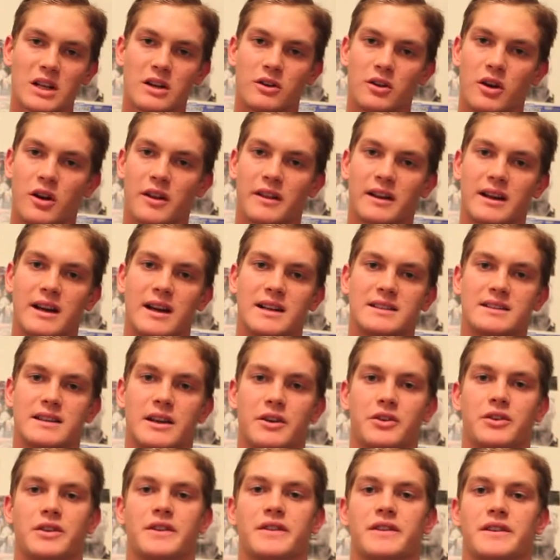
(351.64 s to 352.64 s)
a lot of the guys
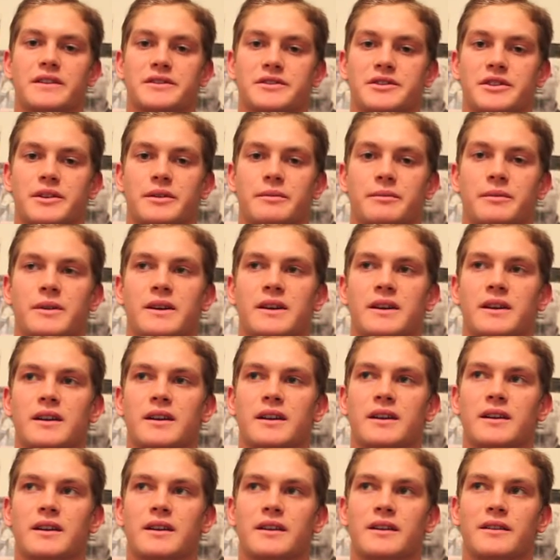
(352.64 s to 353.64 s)
that are in the gym,
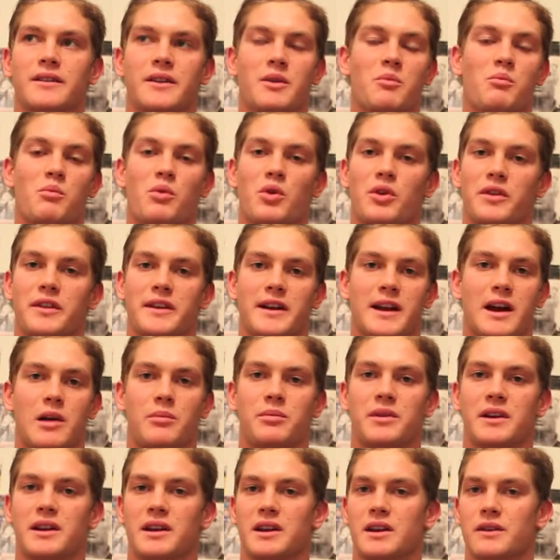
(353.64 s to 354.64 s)
they're more than
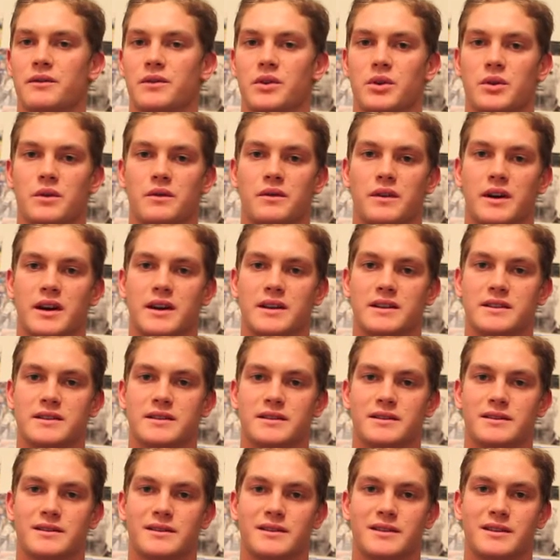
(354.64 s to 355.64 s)
happy to give you
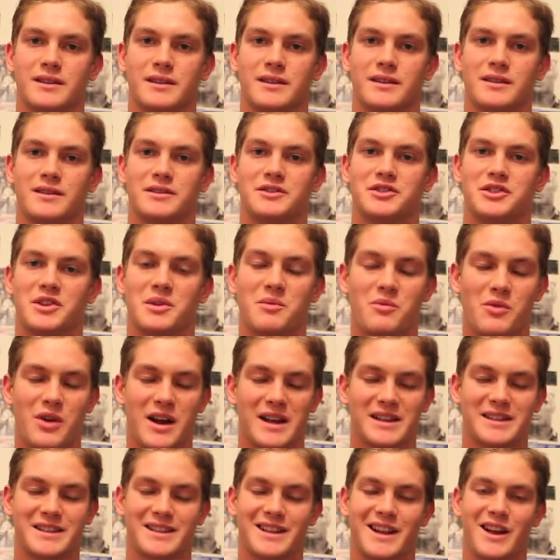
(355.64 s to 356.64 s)
advice. Gym
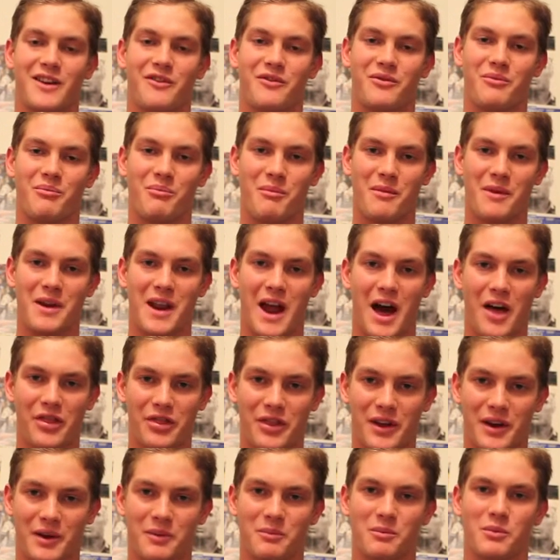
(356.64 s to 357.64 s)
rats love
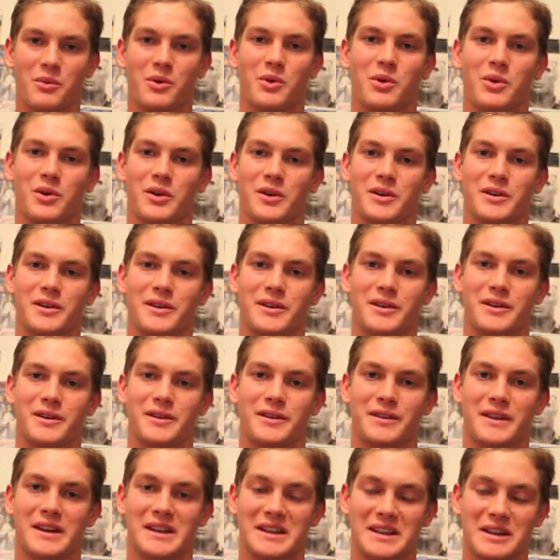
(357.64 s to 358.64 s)
nothing more
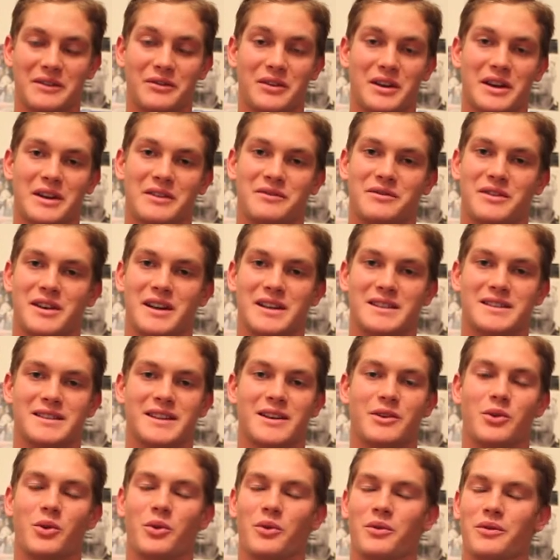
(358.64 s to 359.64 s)
than giving advice.
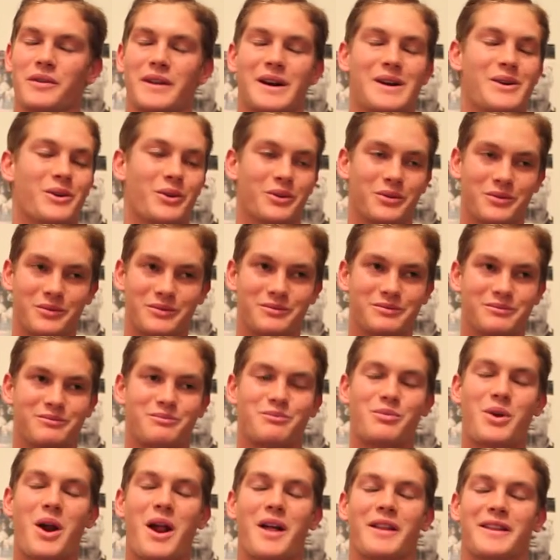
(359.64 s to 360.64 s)

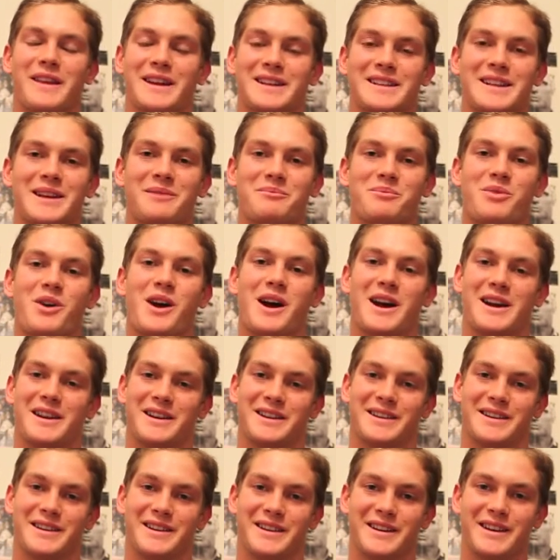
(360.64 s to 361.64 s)
They take pride
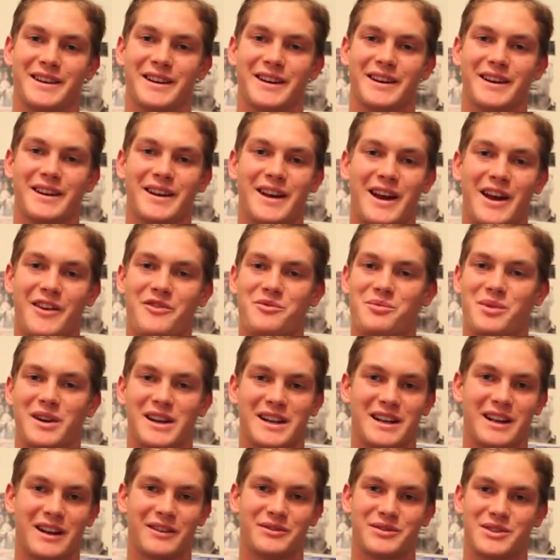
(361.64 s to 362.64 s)
in it.
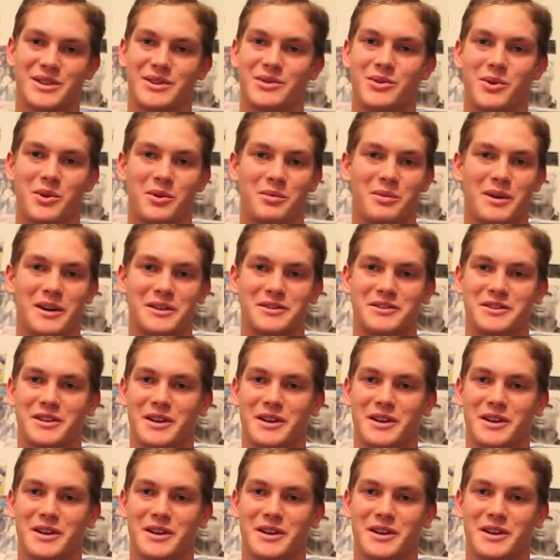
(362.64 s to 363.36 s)
Everybody loves to talk about